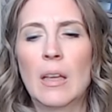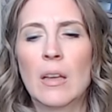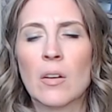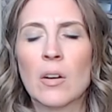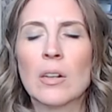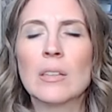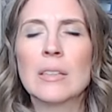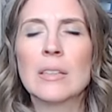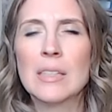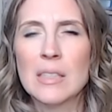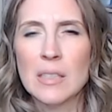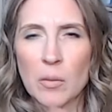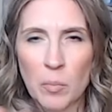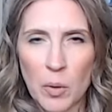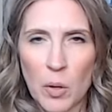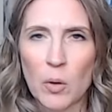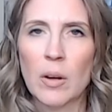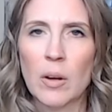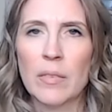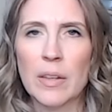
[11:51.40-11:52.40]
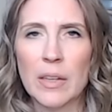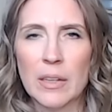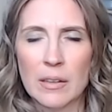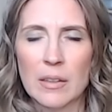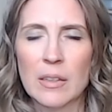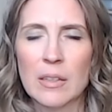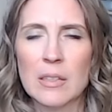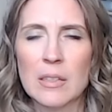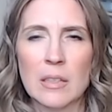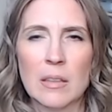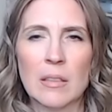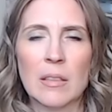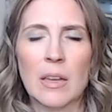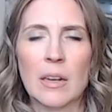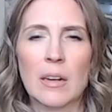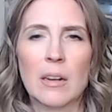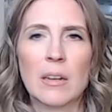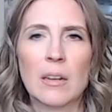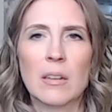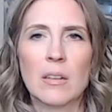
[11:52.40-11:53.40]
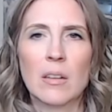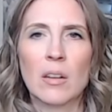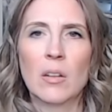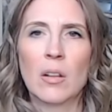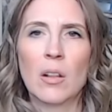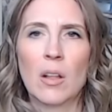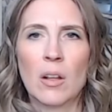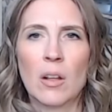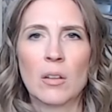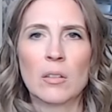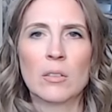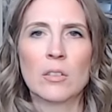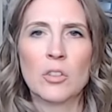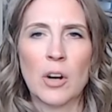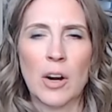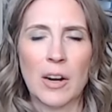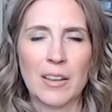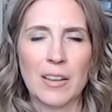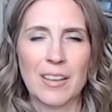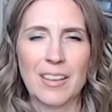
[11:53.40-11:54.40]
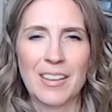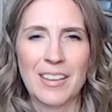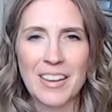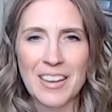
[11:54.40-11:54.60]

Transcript: Or at least the bulk of it is synthetic. I'll, I'll try to